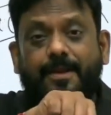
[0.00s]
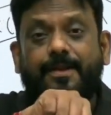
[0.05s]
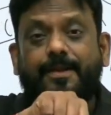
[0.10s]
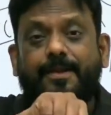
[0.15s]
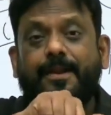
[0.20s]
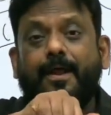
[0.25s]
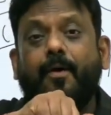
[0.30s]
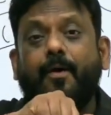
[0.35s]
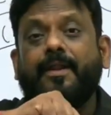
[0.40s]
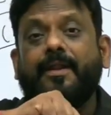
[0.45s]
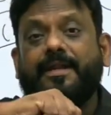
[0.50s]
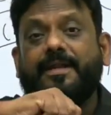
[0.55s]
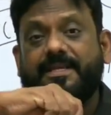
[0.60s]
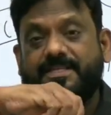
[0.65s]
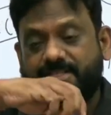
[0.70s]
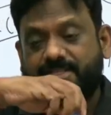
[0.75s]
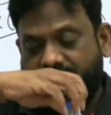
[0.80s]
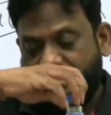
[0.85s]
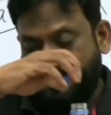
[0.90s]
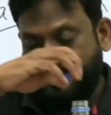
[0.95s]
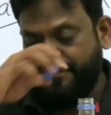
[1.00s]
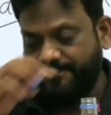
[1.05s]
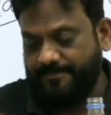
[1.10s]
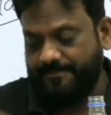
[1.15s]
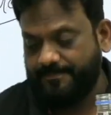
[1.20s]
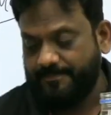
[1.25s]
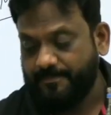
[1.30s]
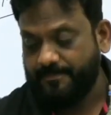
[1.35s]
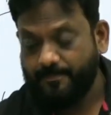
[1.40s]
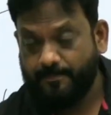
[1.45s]
now let us see.
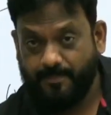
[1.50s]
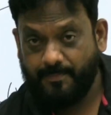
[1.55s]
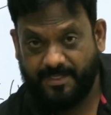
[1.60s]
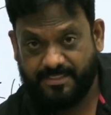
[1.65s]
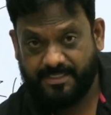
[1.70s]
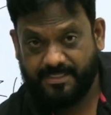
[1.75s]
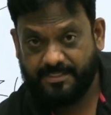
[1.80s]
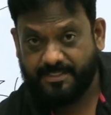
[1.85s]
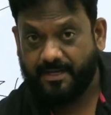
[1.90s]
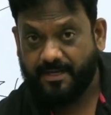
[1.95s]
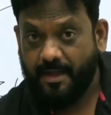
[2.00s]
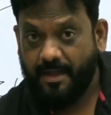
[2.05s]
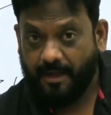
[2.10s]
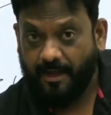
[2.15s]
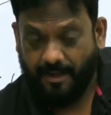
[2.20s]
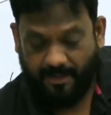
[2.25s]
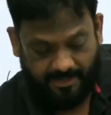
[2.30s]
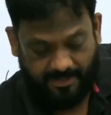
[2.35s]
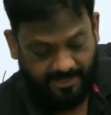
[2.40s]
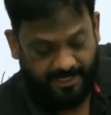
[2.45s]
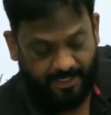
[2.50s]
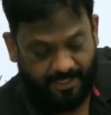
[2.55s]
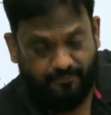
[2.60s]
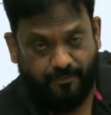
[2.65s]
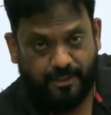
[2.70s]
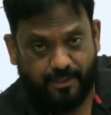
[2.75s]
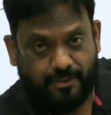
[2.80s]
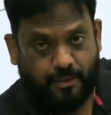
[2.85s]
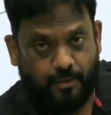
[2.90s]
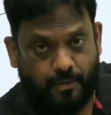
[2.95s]
Please listen. Earlier it
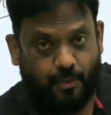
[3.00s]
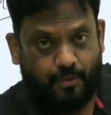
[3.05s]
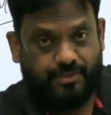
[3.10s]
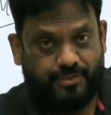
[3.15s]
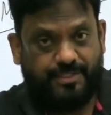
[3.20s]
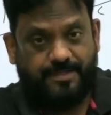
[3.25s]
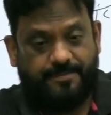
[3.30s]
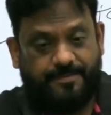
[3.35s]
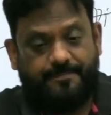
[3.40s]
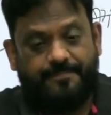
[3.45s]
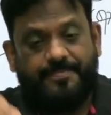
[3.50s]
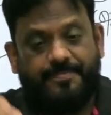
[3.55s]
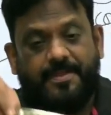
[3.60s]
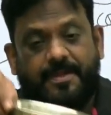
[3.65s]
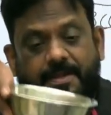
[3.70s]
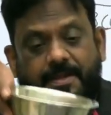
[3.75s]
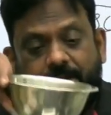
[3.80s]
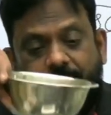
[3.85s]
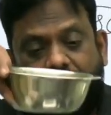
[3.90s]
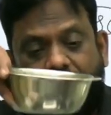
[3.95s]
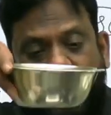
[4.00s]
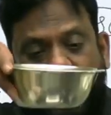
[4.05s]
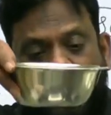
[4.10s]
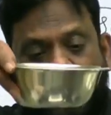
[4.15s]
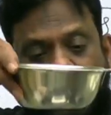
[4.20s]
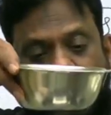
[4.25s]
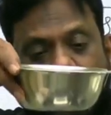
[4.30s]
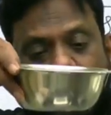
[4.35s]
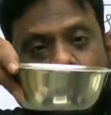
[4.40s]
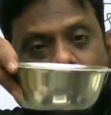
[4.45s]
was closed.
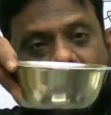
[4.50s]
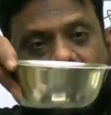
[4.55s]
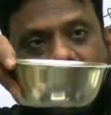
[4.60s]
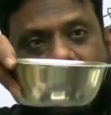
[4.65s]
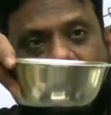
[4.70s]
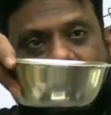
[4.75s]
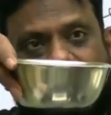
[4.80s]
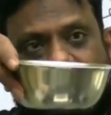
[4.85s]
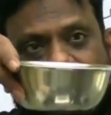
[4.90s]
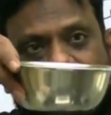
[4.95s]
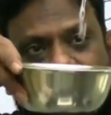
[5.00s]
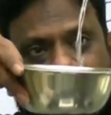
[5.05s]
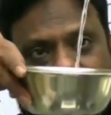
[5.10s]
Now look at,